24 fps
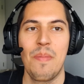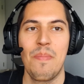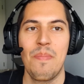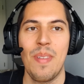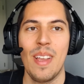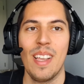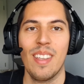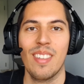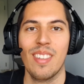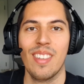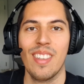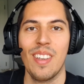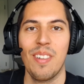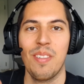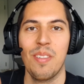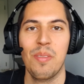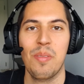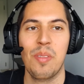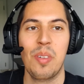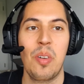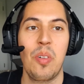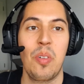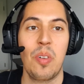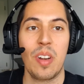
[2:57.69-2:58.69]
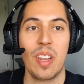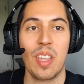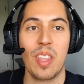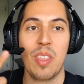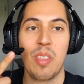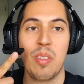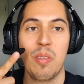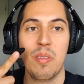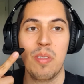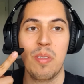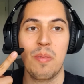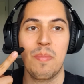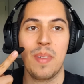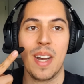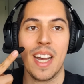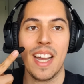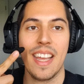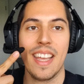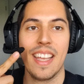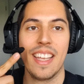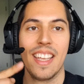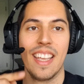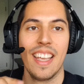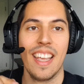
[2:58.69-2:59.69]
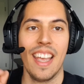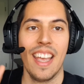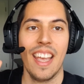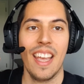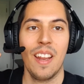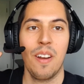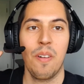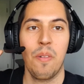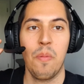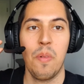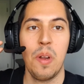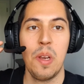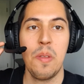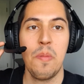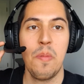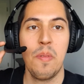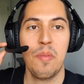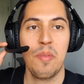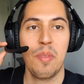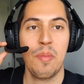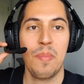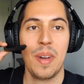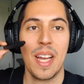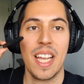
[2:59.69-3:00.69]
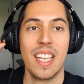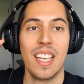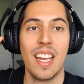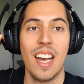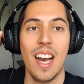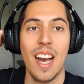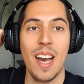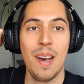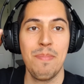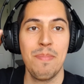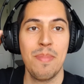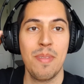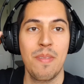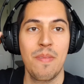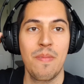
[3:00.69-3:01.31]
Basically, it was recording through the mic, and when you move the mic up,